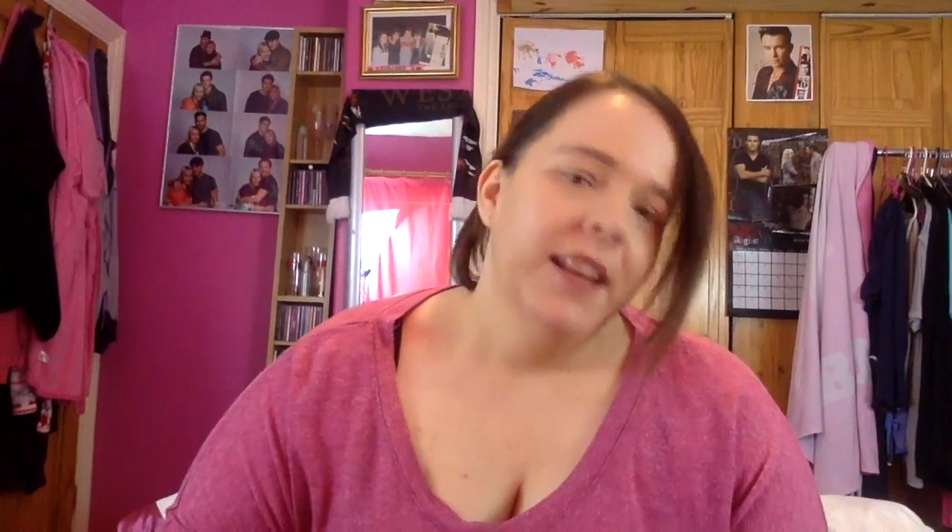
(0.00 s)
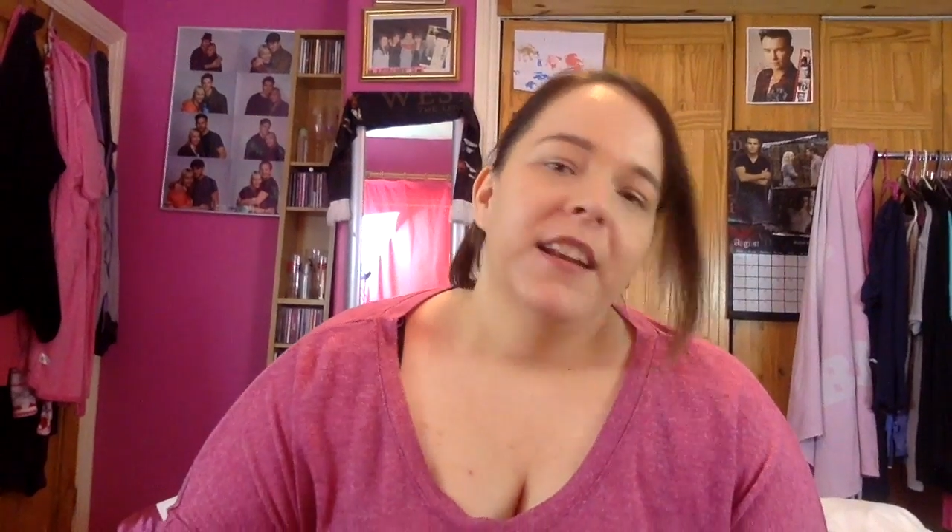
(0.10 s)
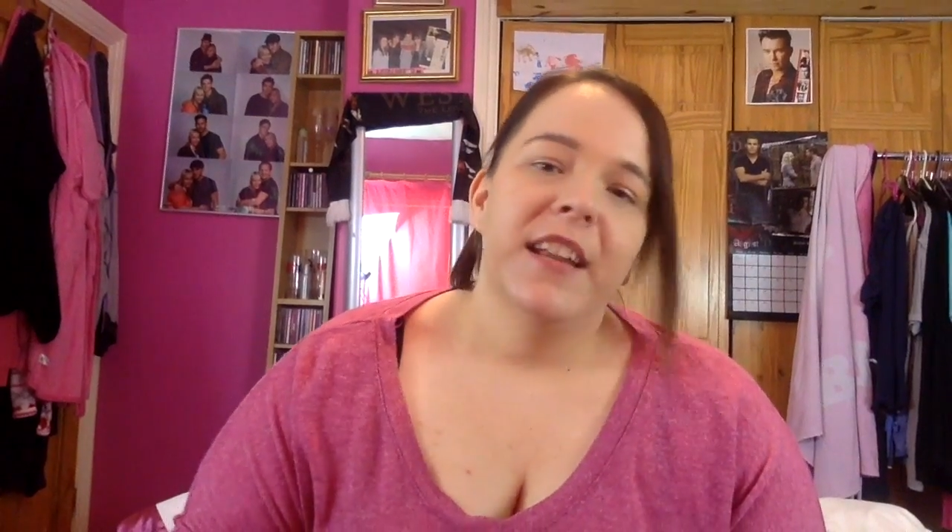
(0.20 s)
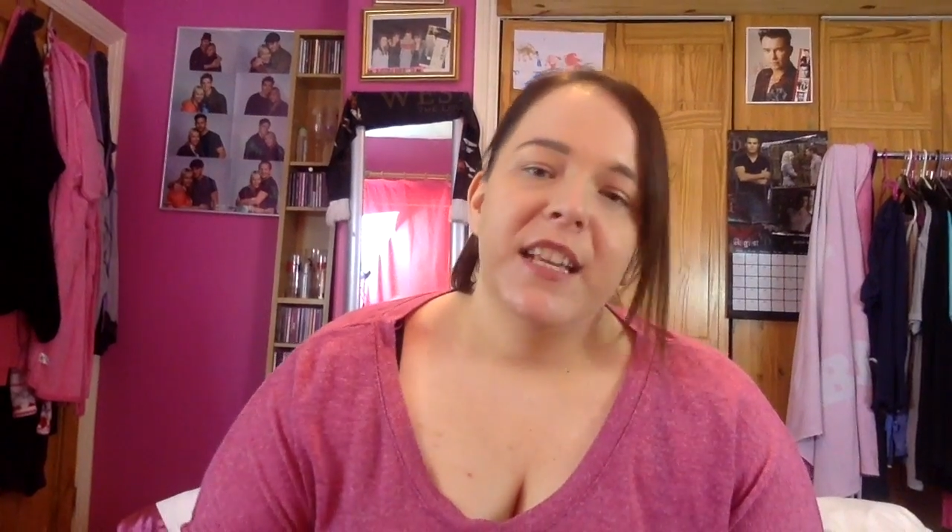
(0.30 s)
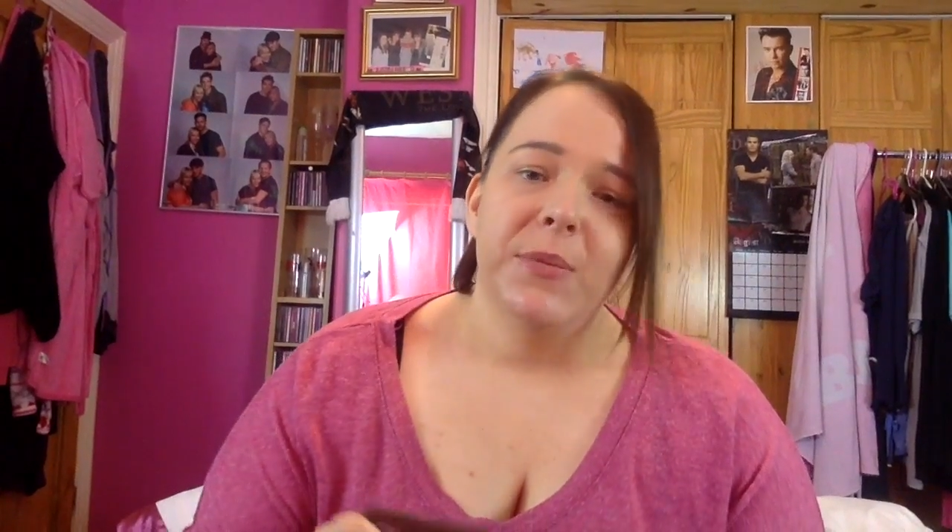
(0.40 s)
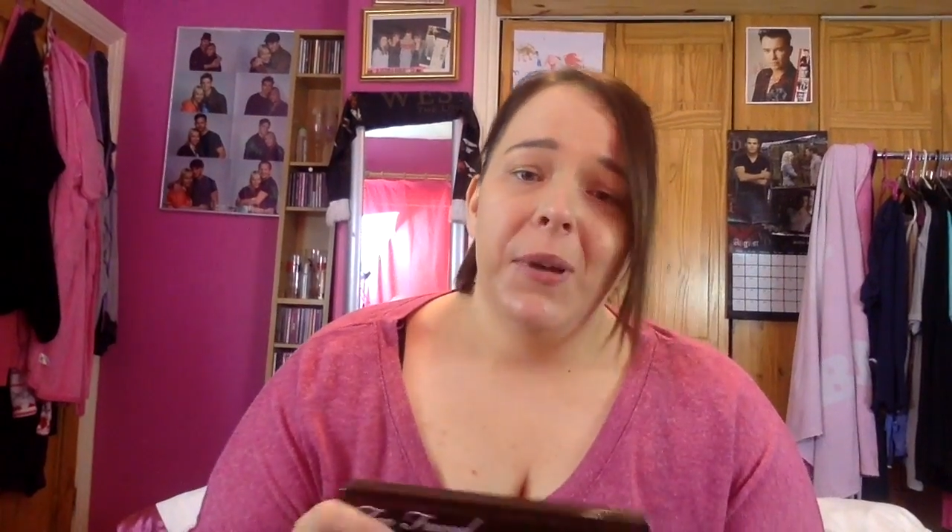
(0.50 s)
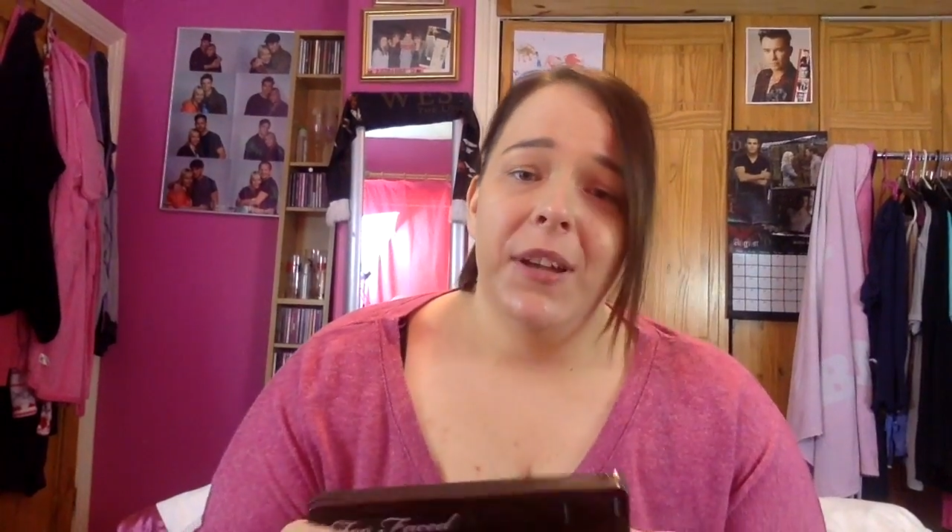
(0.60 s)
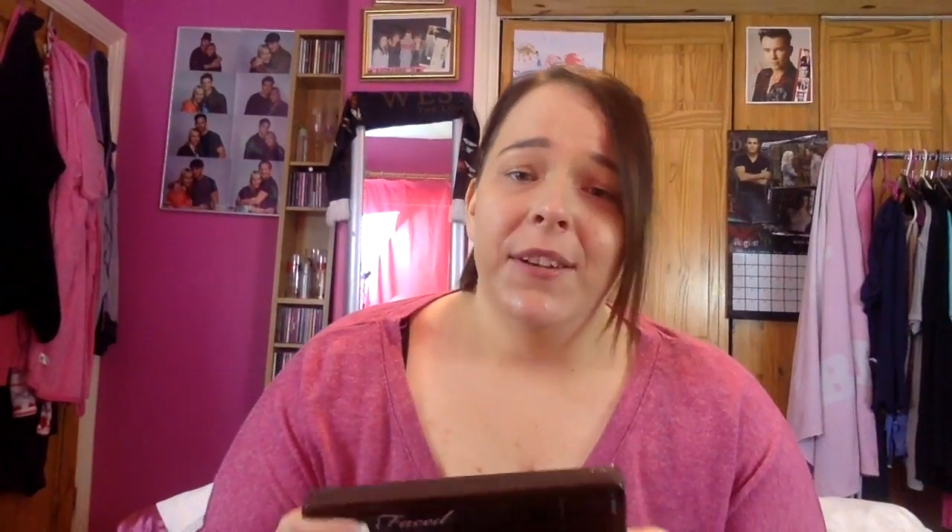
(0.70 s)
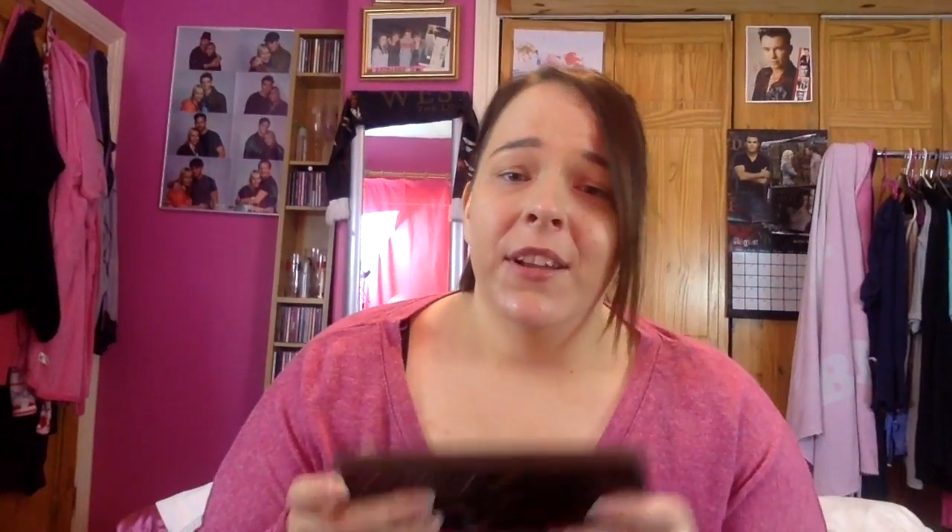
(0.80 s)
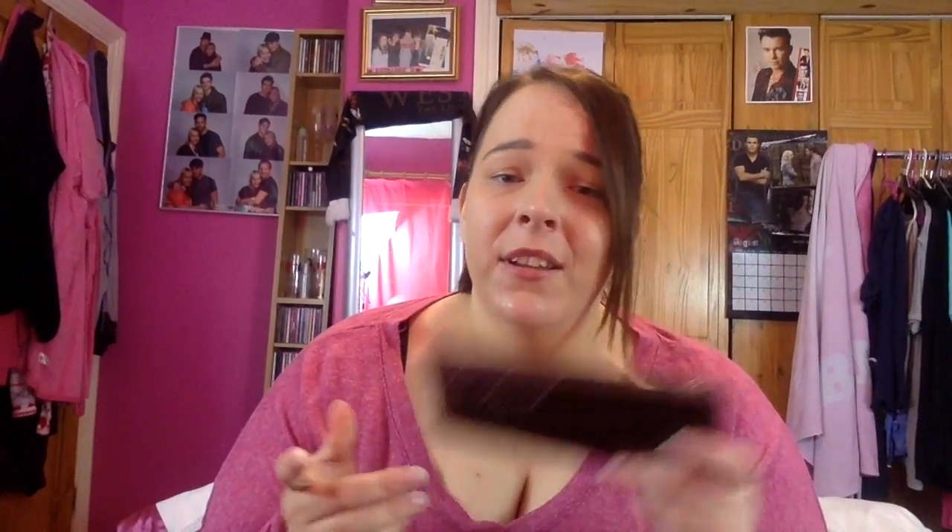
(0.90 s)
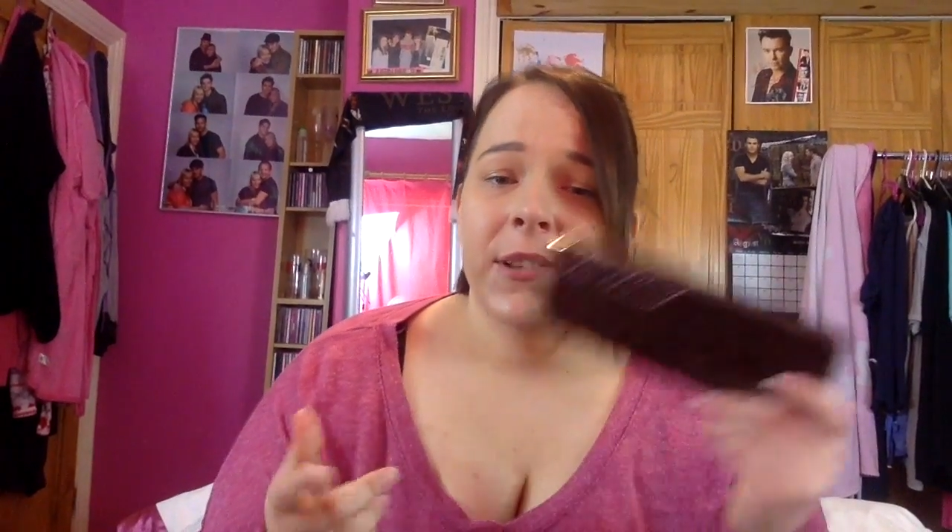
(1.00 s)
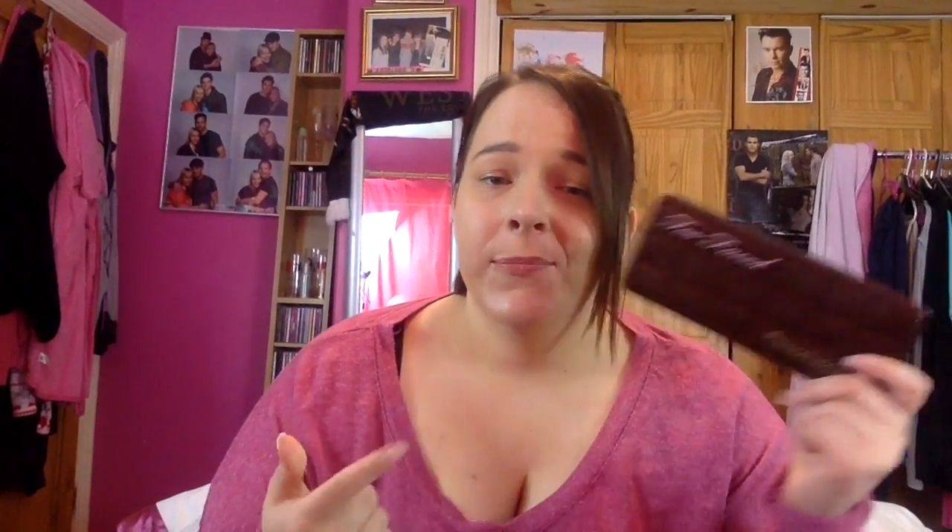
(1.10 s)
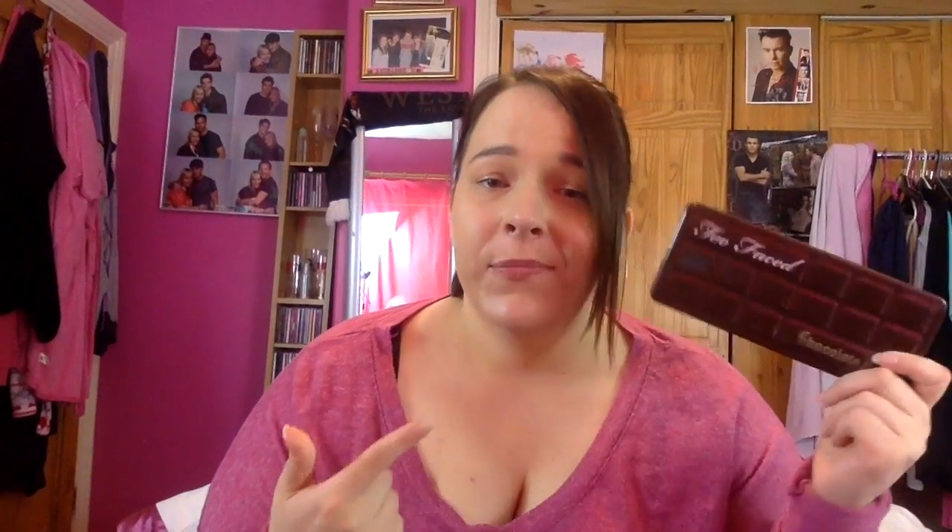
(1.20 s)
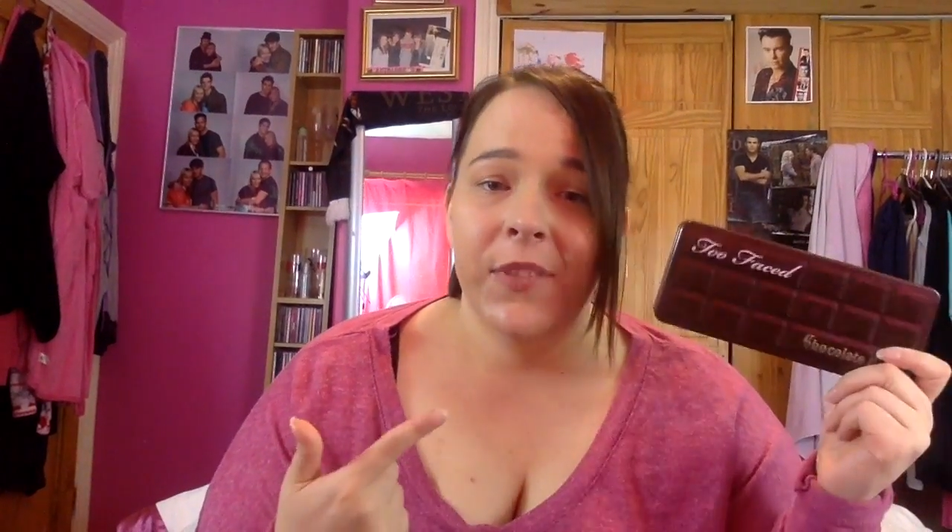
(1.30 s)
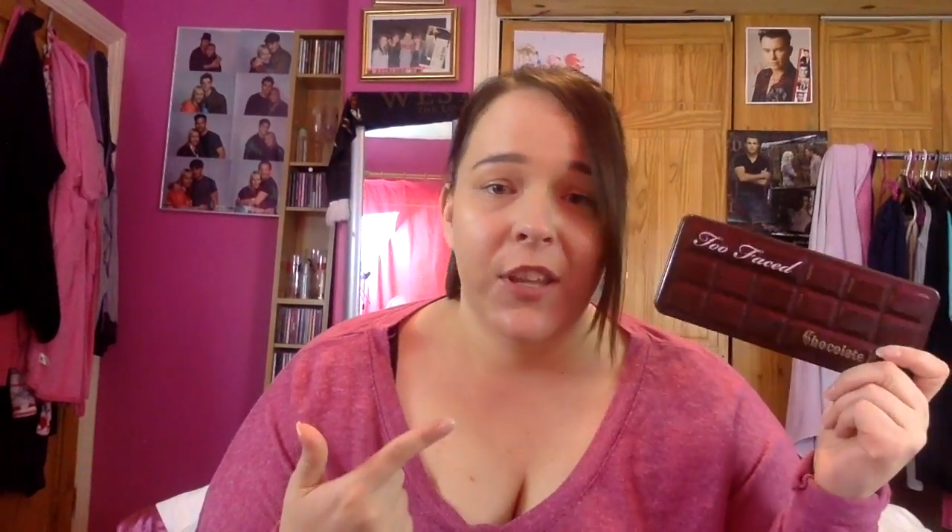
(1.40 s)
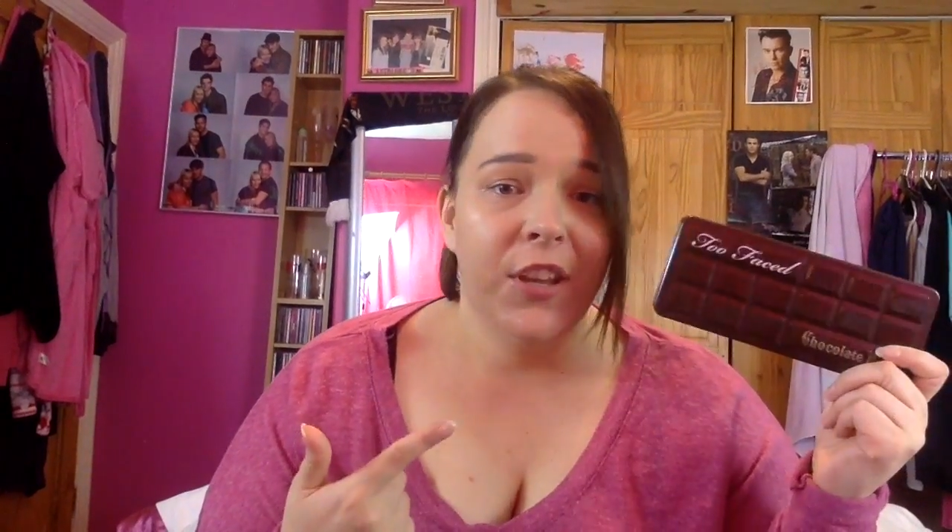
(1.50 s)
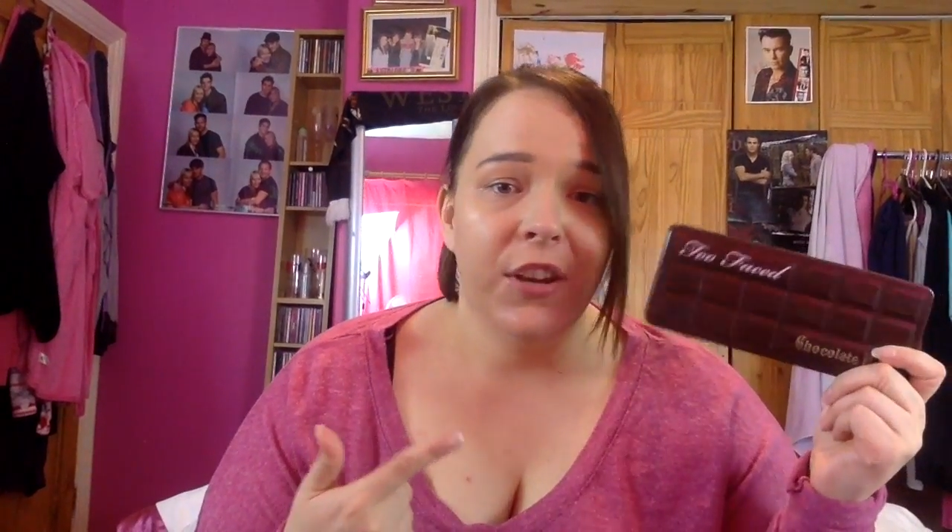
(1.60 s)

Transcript: Next one, you